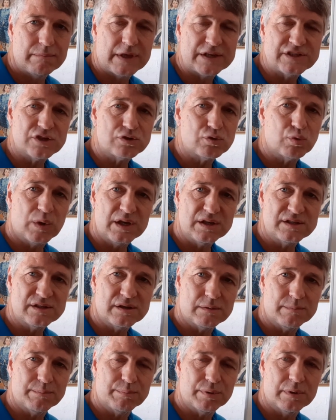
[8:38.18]
That's just one
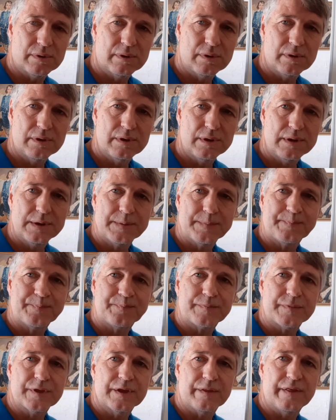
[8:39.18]
example.
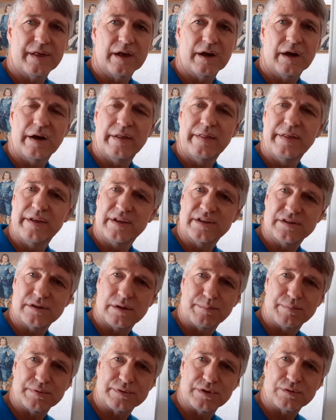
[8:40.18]
There are other
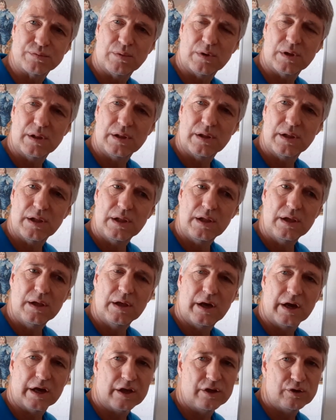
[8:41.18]
examples as well.
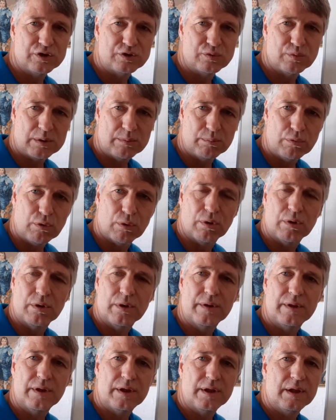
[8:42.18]
I can use one more
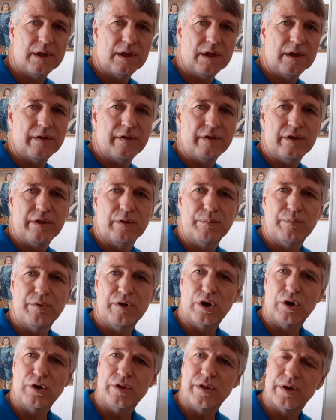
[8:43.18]

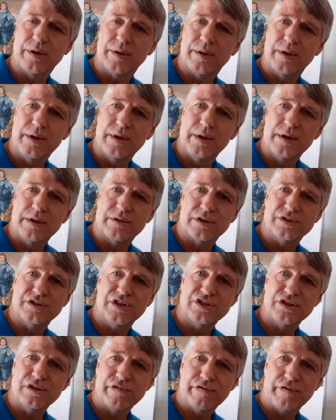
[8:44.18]
you know the
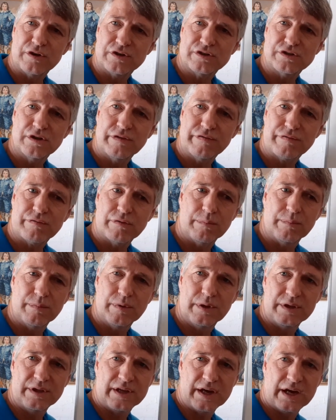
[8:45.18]
transition fossils
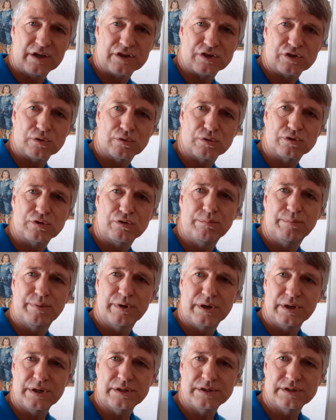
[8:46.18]
from dinosaurs to
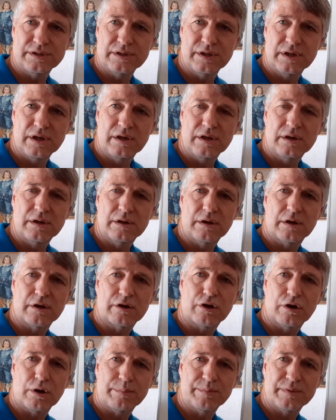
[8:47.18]
birds,
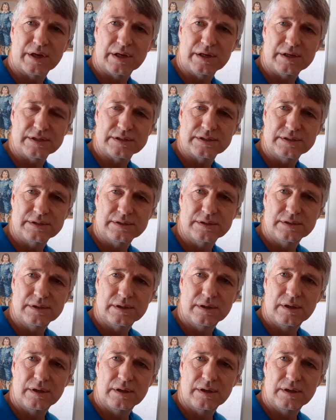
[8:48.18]
Archaeopteryx.